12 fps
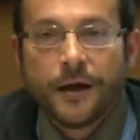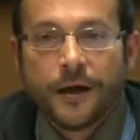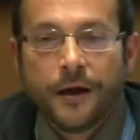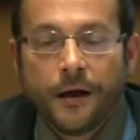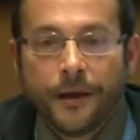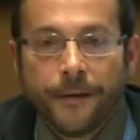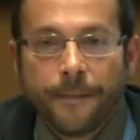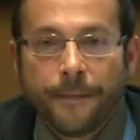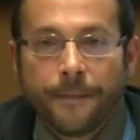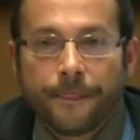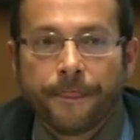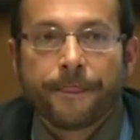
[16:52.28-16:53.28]

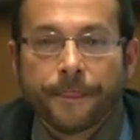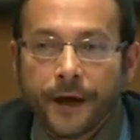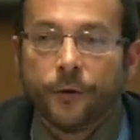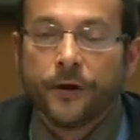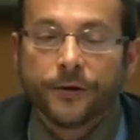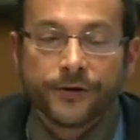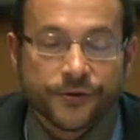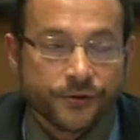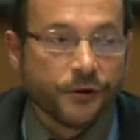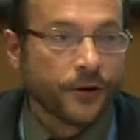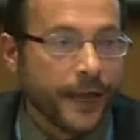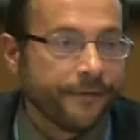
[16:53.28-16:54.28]
There were
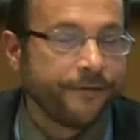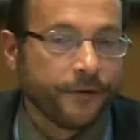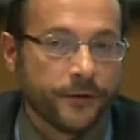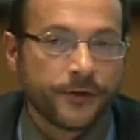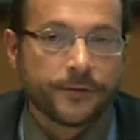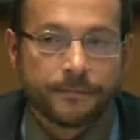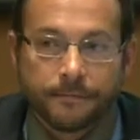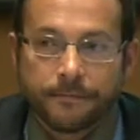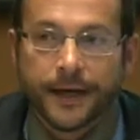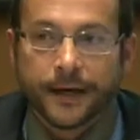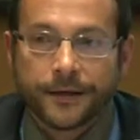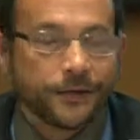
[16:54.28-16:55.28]
strong efforts
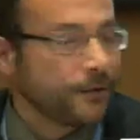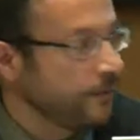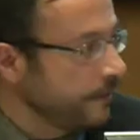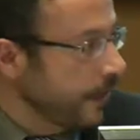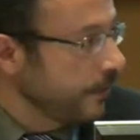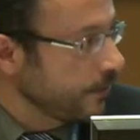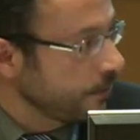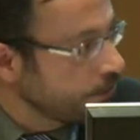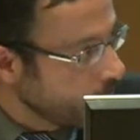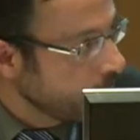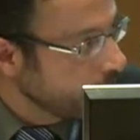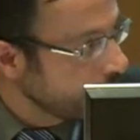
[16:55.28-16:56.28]
back in
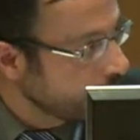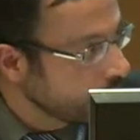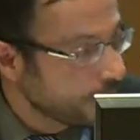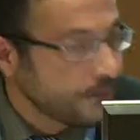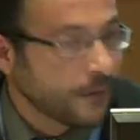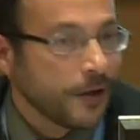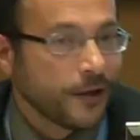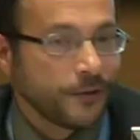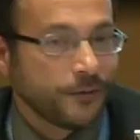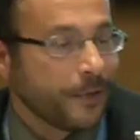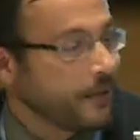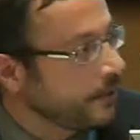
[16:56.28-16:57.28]
2012 to
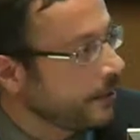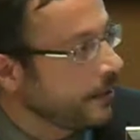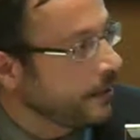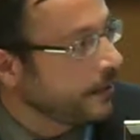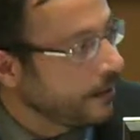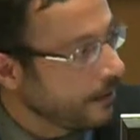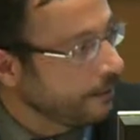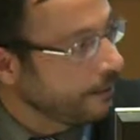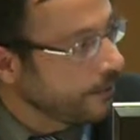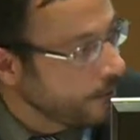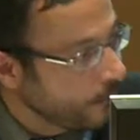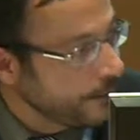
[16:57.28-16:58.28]
basically
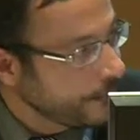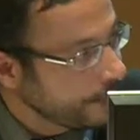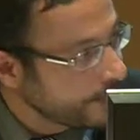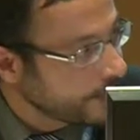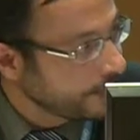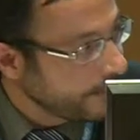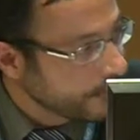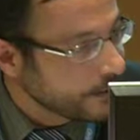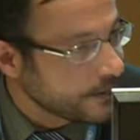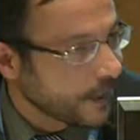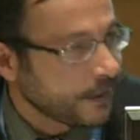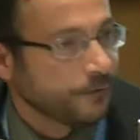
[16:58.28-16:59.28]
clip the wings of
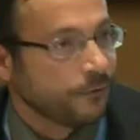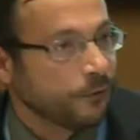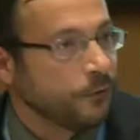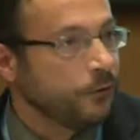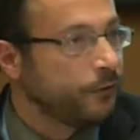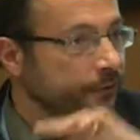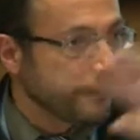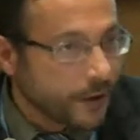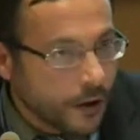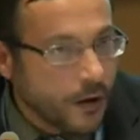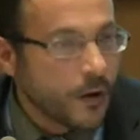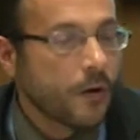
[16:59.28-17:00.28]
UNCTAD and remove
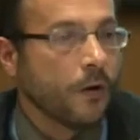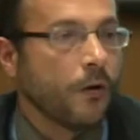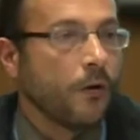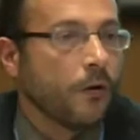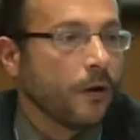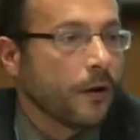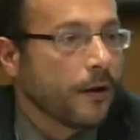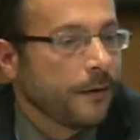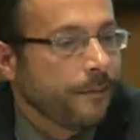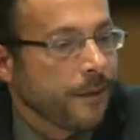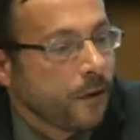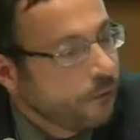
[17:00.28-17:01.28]

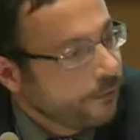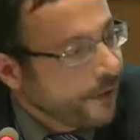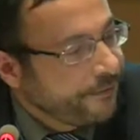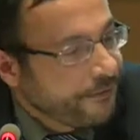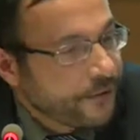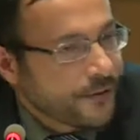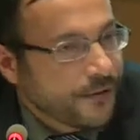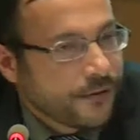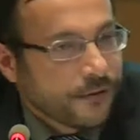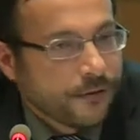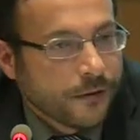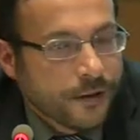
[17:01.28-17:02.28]
all reference
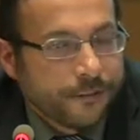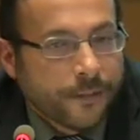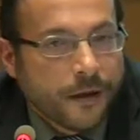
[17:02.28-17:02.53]
to,